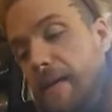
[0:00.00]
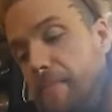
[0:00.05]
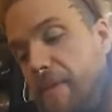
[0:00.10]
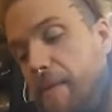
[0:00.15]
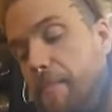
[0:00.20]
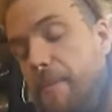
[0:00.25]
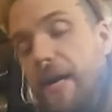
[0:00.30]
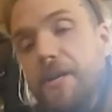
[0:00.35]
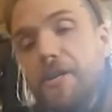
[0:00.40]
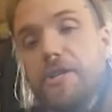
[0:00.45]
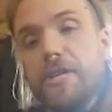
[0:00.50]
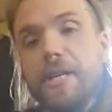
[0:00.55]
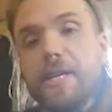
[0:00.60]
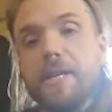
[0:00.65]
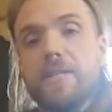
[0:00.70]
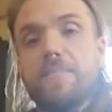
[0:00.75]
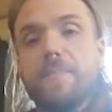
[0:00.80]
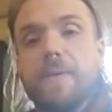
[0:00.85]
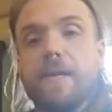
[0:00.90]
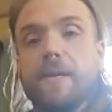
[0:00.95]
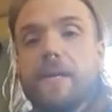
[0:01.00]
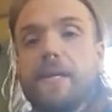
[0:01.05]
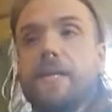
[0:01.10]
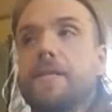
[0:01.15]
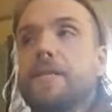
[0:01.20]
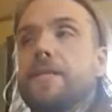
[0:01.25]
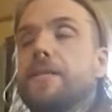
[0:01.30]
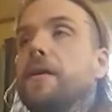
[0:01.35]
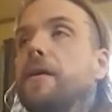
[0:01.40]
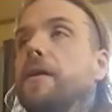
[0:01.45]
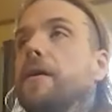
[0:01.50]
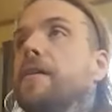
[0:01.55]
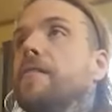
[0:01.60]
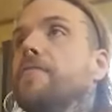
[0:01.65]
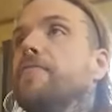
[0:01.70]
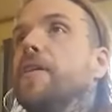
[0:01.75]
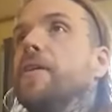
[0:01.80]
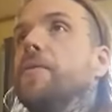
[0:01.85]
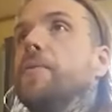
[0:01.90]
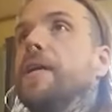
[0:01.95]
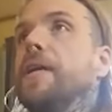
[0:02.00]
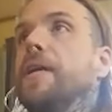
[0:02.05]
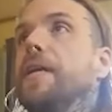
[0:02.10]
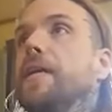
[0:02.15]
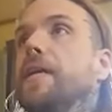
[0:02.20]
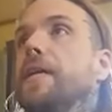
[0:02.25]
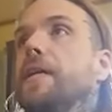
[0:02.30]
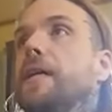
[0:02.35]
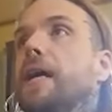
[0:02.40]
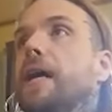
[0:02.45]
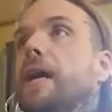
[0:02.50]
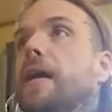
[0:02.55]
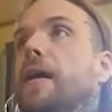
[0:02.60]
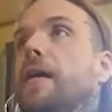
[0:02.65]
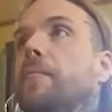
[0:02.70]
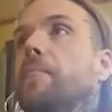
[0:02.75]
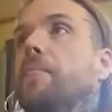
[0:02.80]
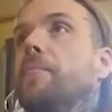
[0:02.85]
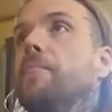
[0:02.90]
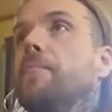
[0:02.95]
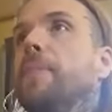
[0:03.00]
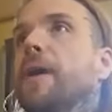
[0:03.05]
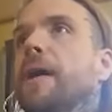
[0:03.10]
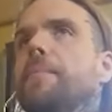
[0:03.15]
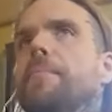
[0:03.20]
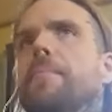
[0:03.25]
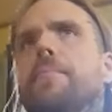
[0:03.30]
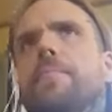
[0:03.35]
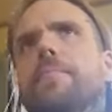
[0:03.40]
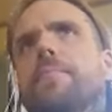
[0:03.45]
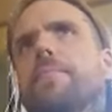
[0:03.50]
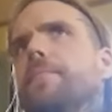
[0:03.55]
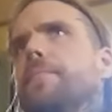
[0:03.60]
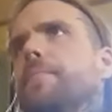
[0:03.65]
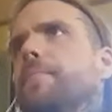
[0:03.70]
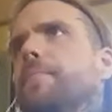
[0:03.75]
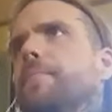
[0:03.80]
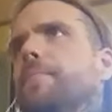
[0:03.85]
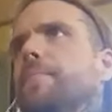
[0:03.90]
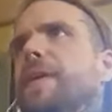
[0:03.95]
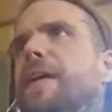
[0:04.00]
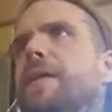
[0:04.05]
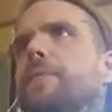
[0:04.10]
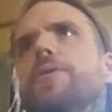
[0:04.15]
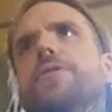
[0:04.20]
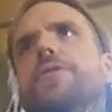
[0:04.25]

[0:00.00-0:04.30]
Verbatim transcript: be a punishing experience in a fun way. But it